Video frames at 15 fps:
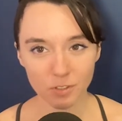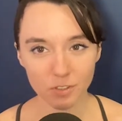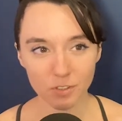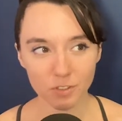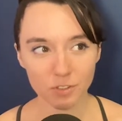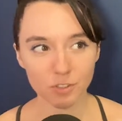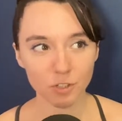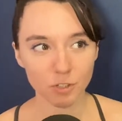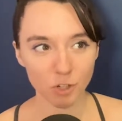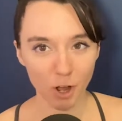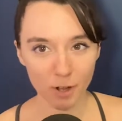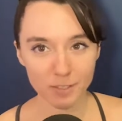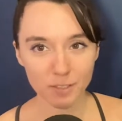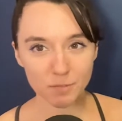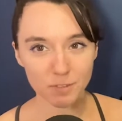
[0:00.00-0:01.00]
the
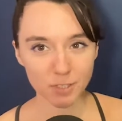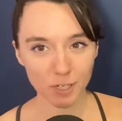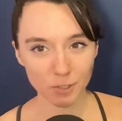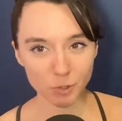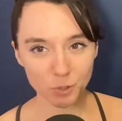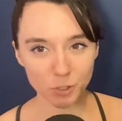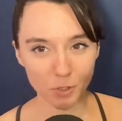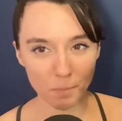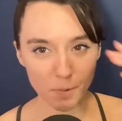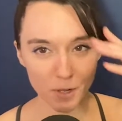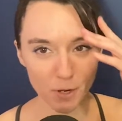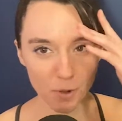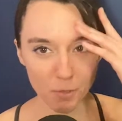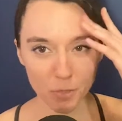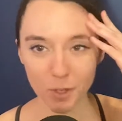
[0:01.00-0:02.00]
loss of sexual
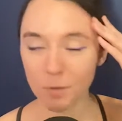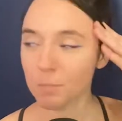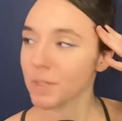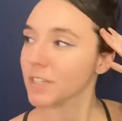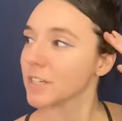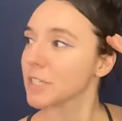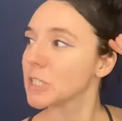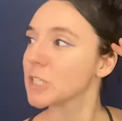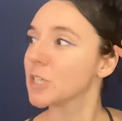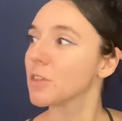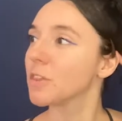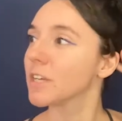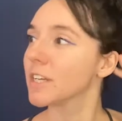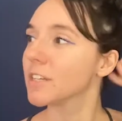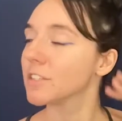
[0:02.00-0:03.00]
libido thing, because the
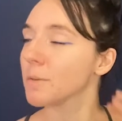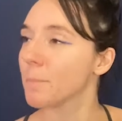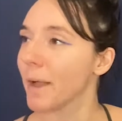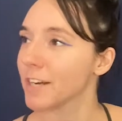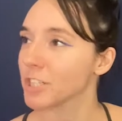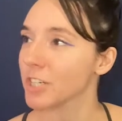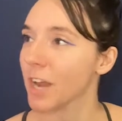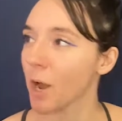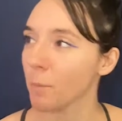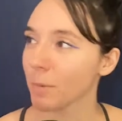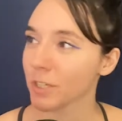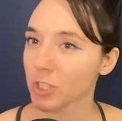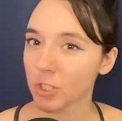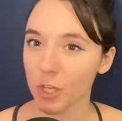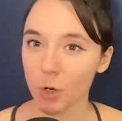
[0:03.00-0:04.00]
thing is, imagine how
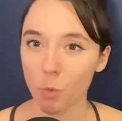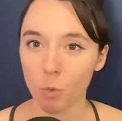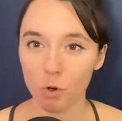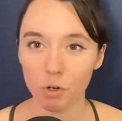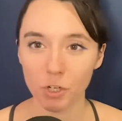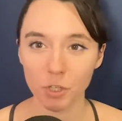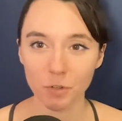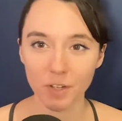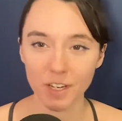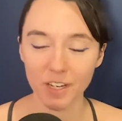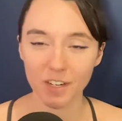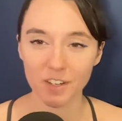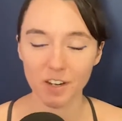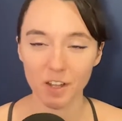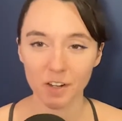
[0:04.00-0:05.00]
much like work you can
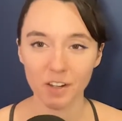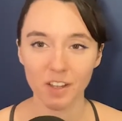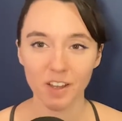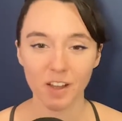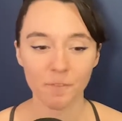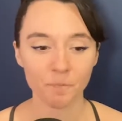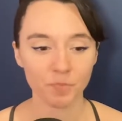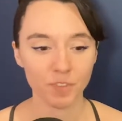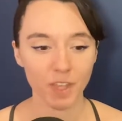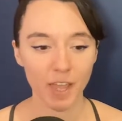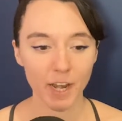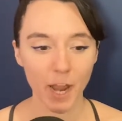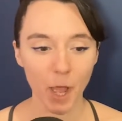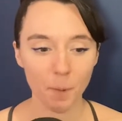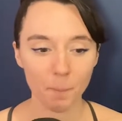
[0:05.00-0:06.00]
get done
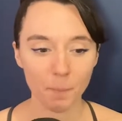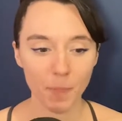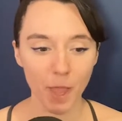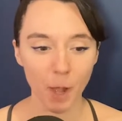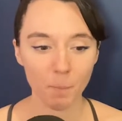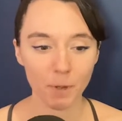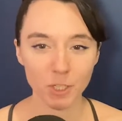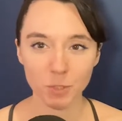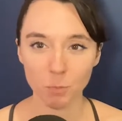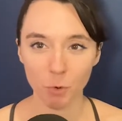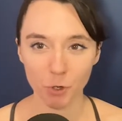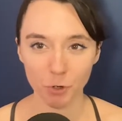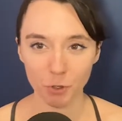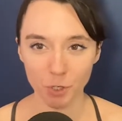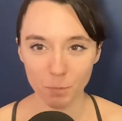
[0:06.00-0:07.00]
and how much
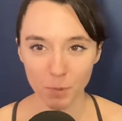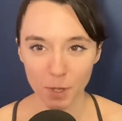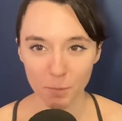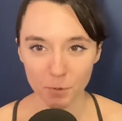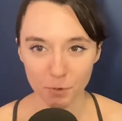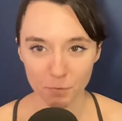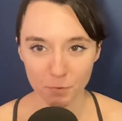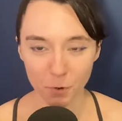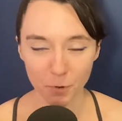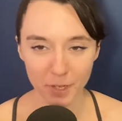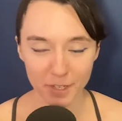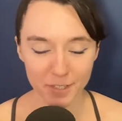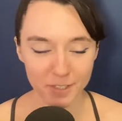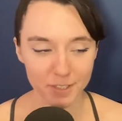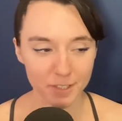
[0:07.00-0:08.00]
more you're going to be able to
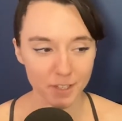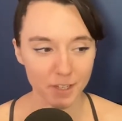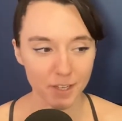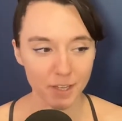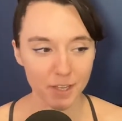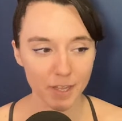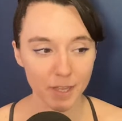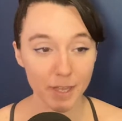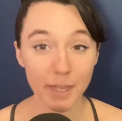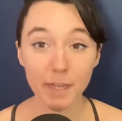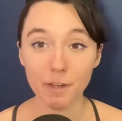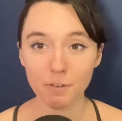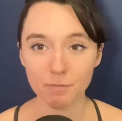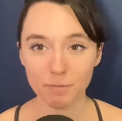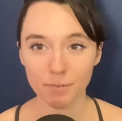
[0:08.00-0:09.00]
focus
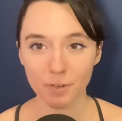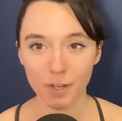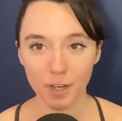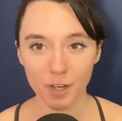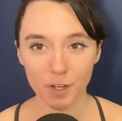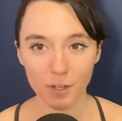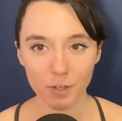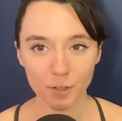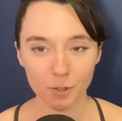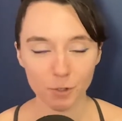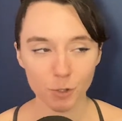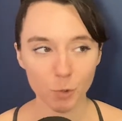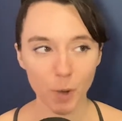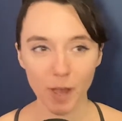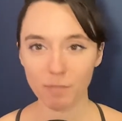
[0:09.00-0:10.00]
if
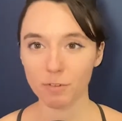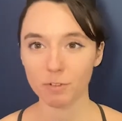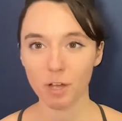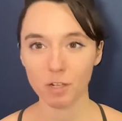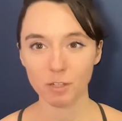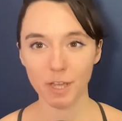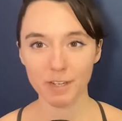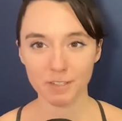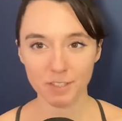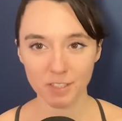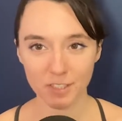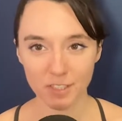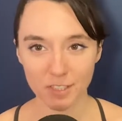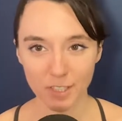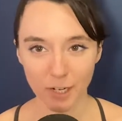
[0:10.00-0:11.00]
you have a
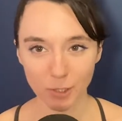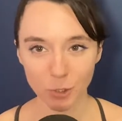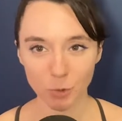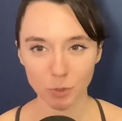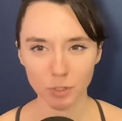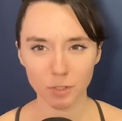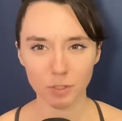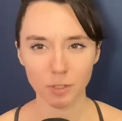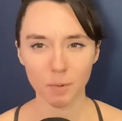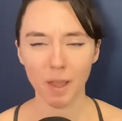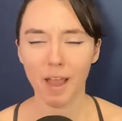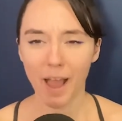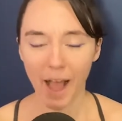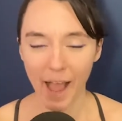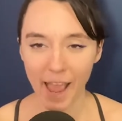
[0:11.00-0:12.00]
lessened sexual.
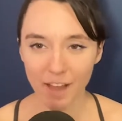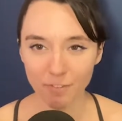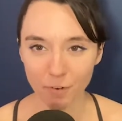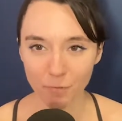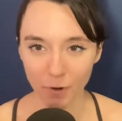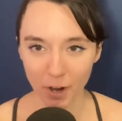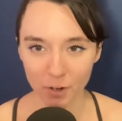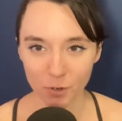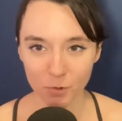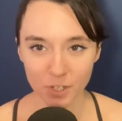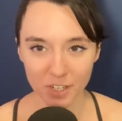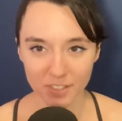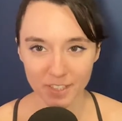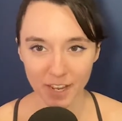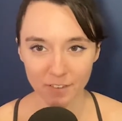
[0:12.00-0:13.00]
I have a friend who
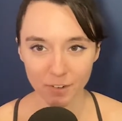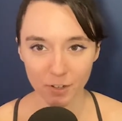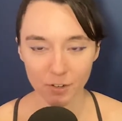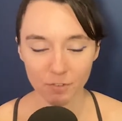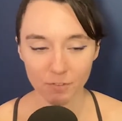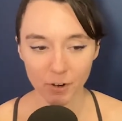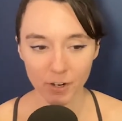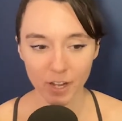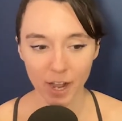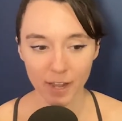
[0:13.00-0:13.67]
doesn't have a very high